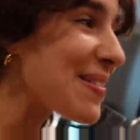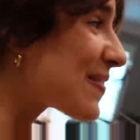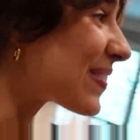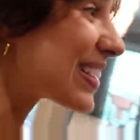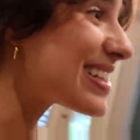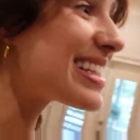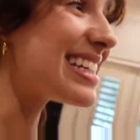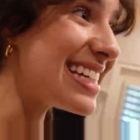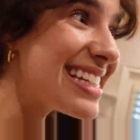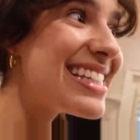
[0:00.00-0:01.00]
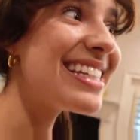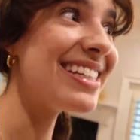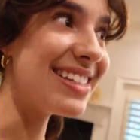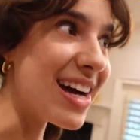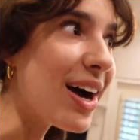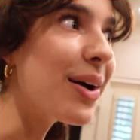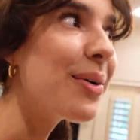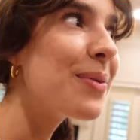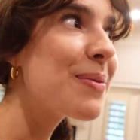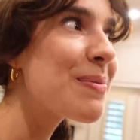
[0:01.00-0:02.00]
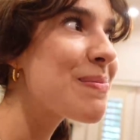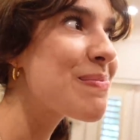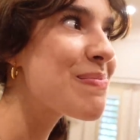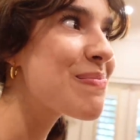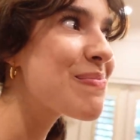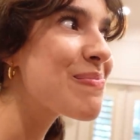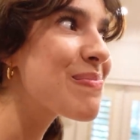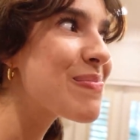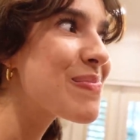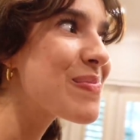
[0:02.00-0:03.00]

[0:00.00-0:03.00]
first yeasted dough. That sounds